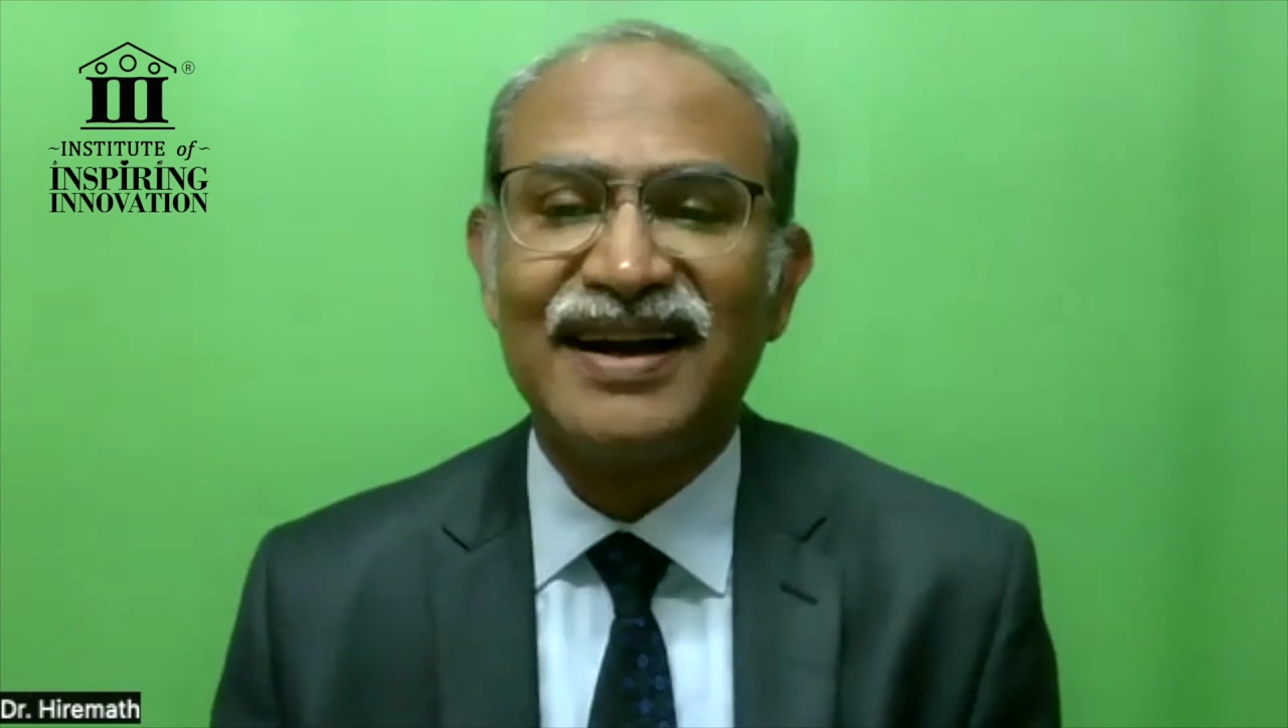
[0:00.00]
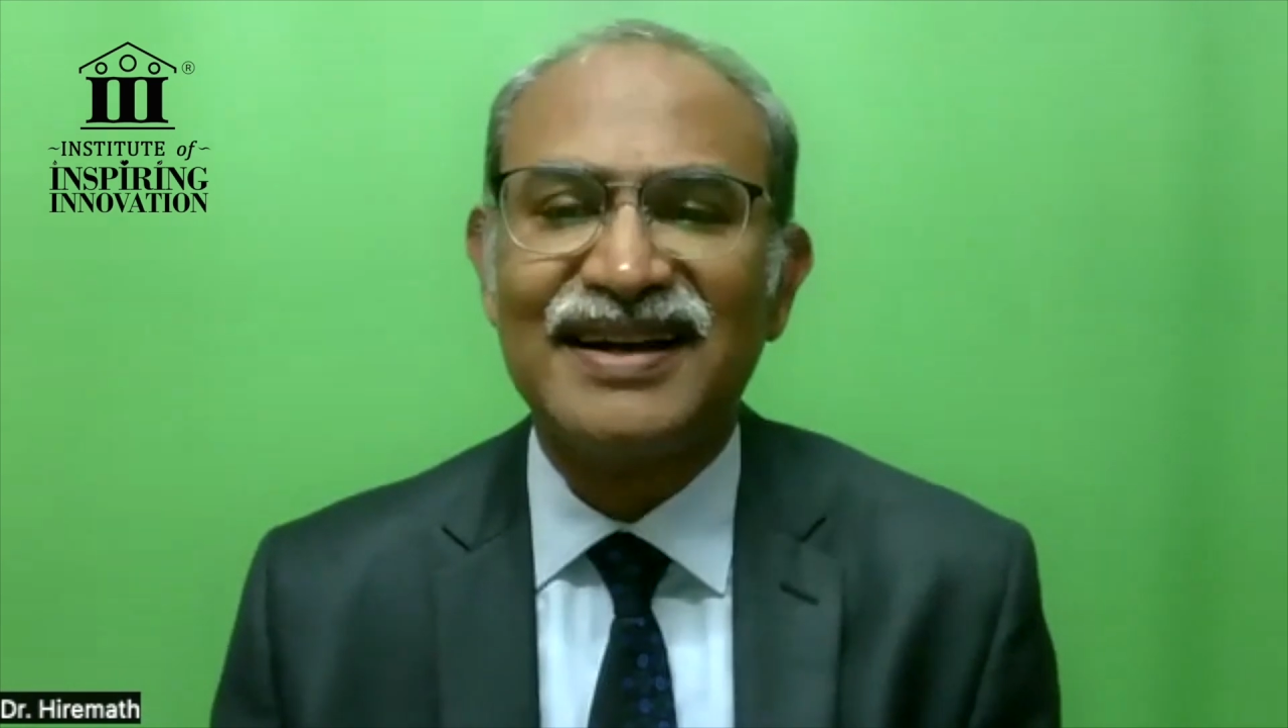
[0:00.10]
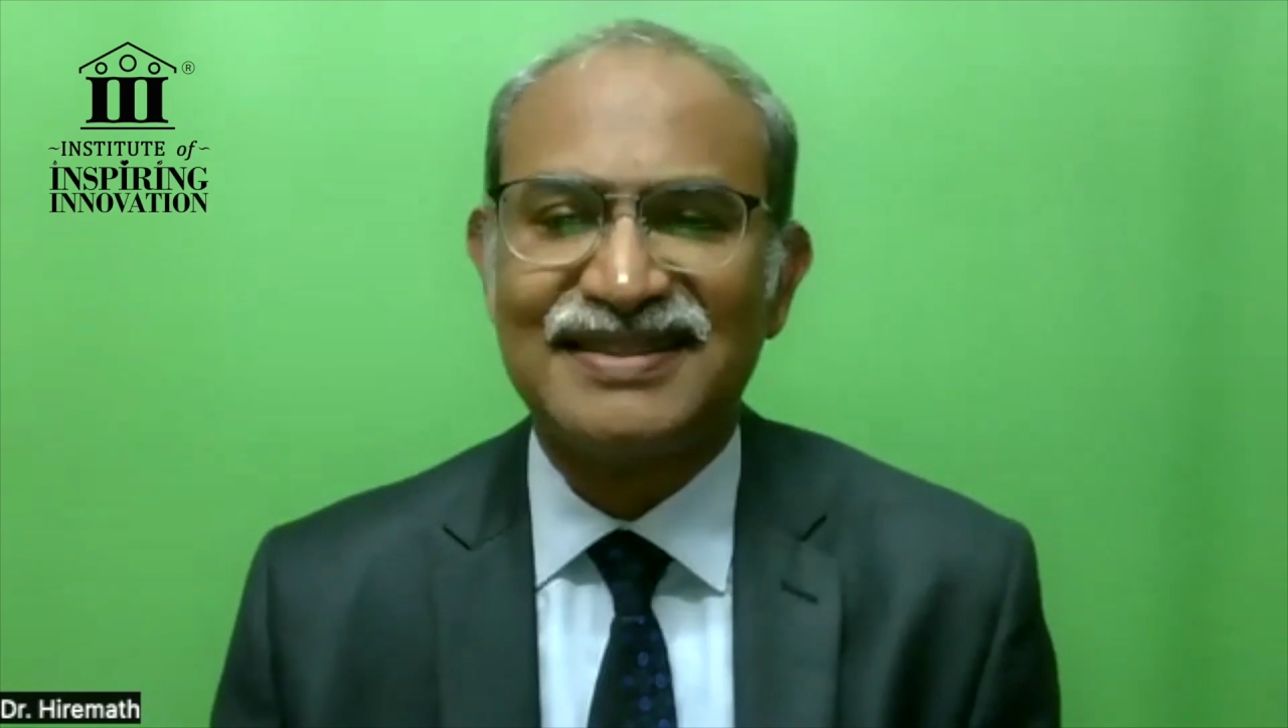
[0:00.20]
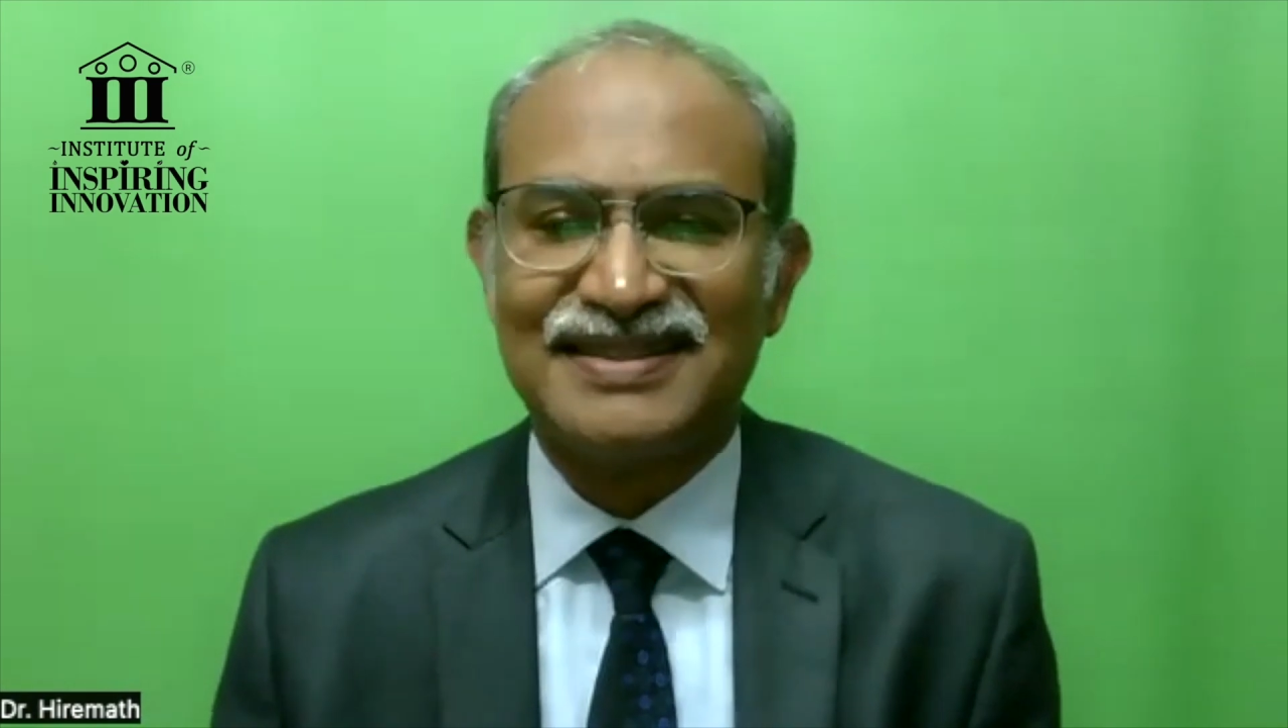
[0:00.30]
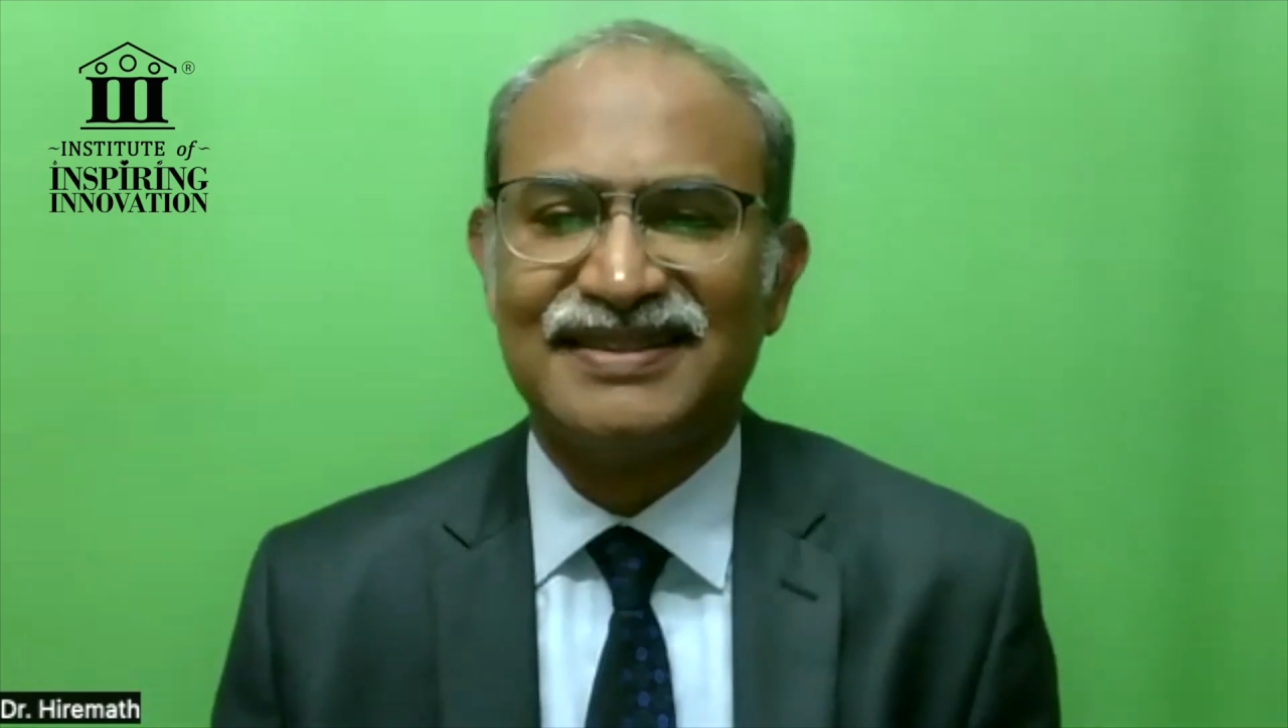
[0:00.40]

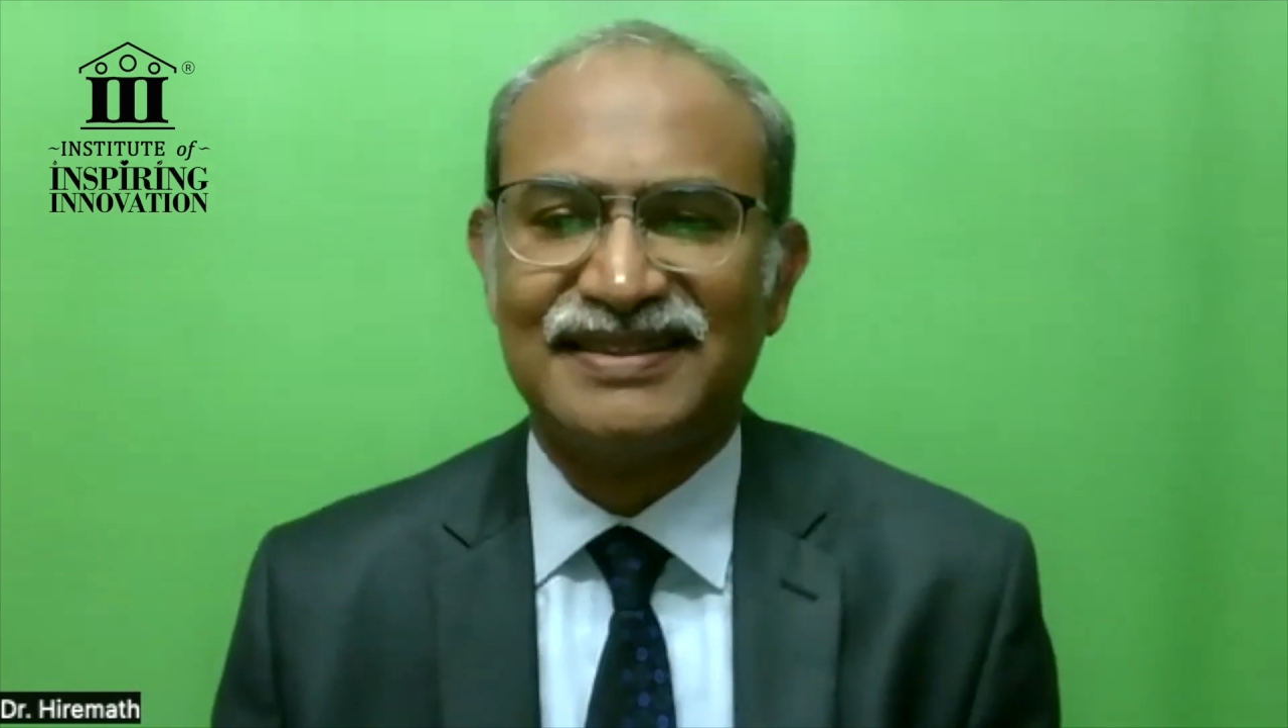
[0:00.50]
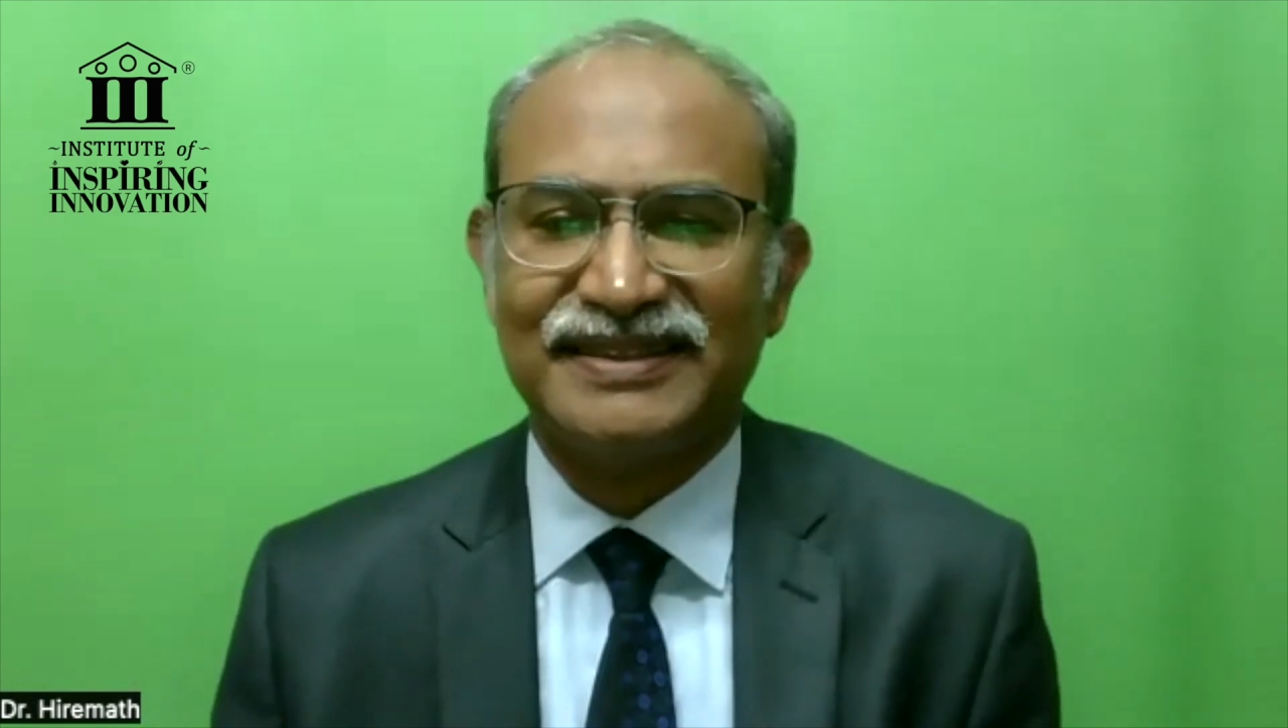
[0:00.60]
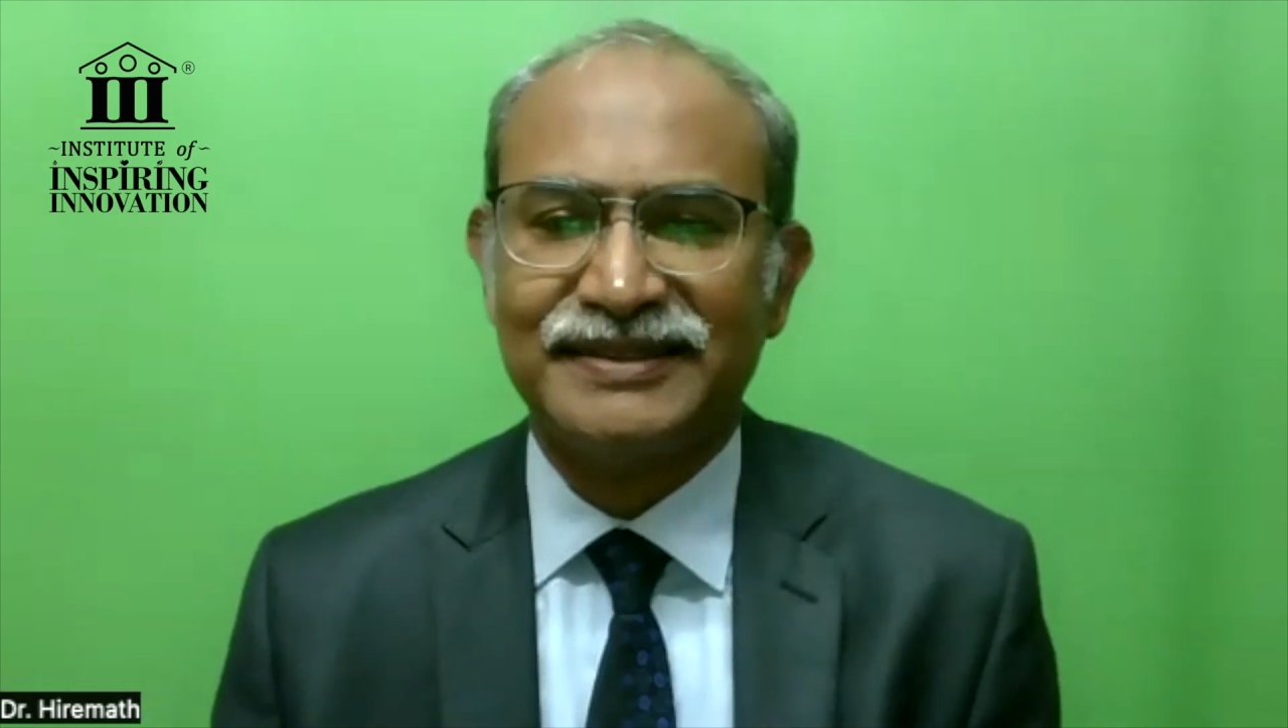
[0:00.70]
heart surgeries.